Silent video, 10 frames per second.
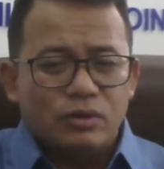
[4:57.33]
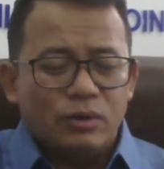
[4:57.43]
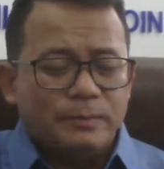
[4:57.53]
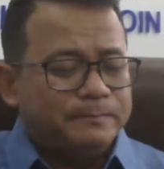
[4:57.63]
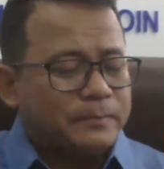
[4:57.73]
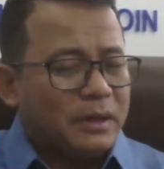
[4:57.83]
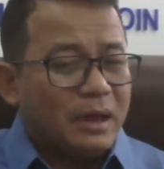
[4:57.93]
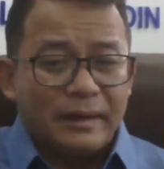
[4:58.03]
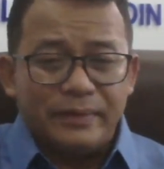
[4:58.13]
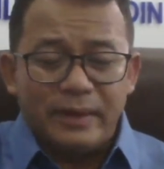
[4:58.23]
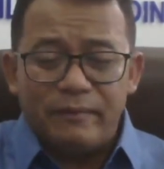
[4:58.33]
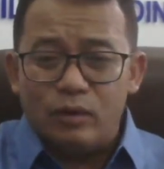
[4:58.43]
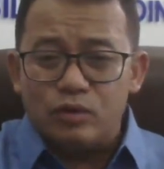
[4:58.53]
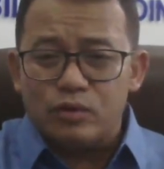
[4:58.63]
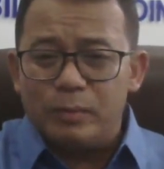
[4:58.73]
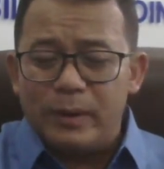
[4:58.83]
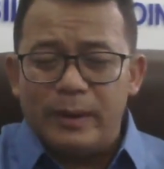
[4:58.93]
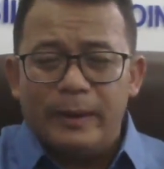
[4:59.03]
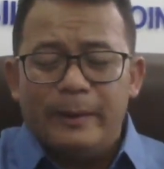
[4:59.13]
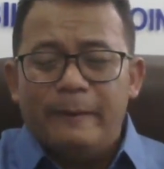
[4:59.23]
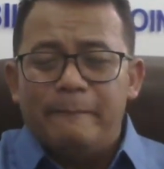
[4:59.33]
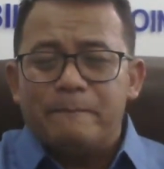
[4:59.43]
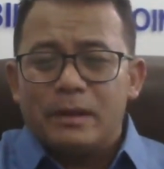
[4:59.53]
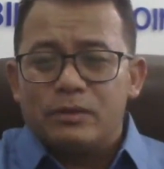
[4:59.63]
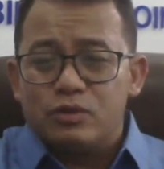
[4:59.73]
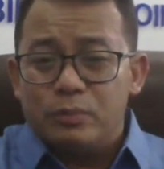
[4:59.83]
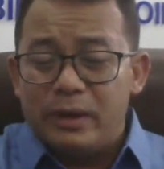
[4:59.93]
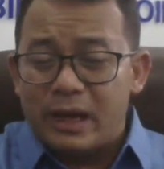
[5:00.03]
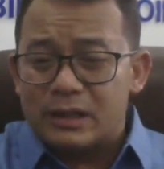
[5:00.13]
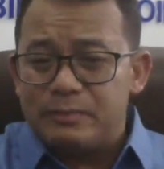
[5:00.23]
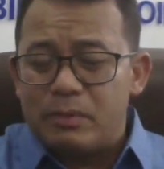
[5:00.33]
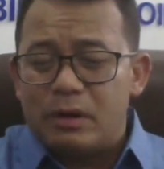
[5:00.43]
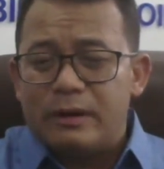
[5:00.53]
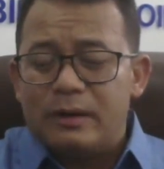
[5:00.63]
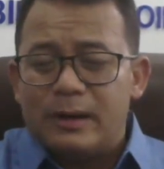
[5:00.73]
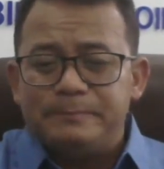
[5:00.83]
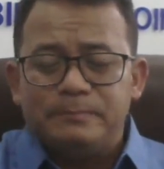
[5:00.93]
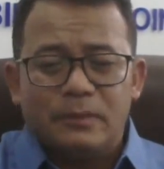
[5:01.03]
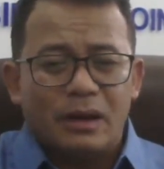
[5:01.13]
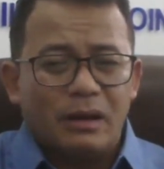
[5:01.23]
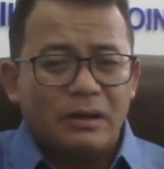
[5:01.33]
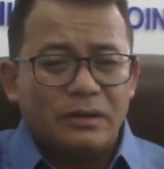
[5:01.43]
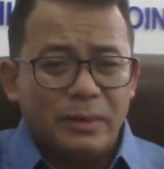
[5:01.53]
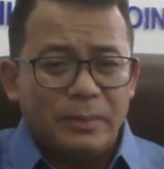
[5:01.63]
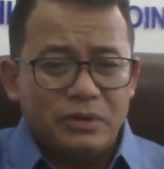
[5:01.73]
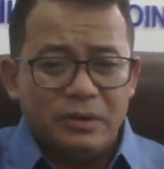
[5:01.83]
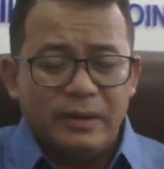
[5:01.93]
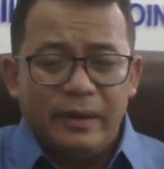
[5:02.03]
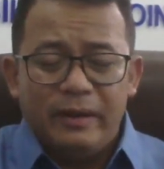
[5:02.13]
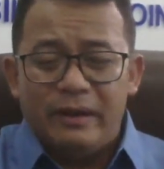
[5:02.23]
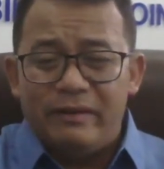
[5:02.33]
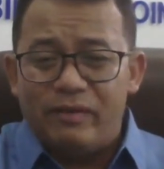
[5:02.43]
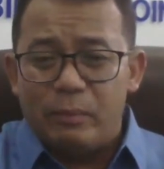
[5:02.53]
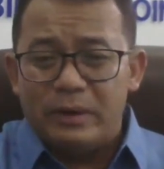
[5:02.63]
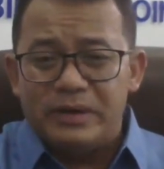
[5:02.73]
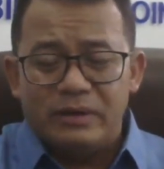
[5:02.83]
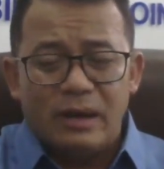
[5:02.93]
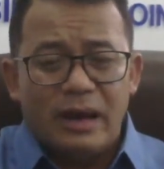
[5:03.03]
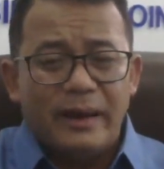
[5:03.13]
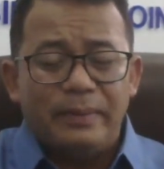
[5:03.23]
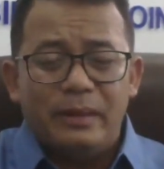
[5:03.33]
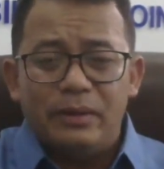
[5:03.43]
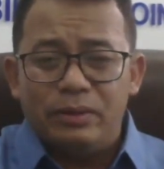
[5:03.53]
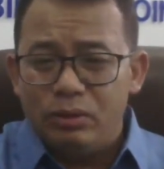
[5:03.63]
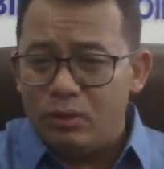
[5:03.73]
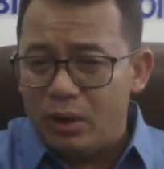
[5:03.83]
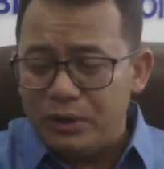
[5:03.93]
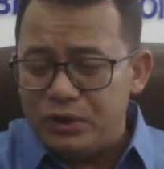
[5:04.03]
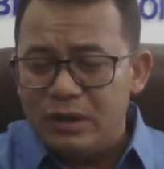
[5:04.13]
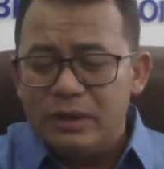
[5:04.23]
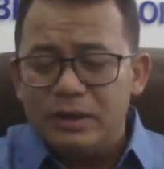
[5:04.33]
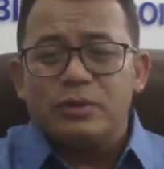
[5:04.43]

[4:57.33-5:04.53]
So the content flow should be should be as per the TBC information and the knowledge,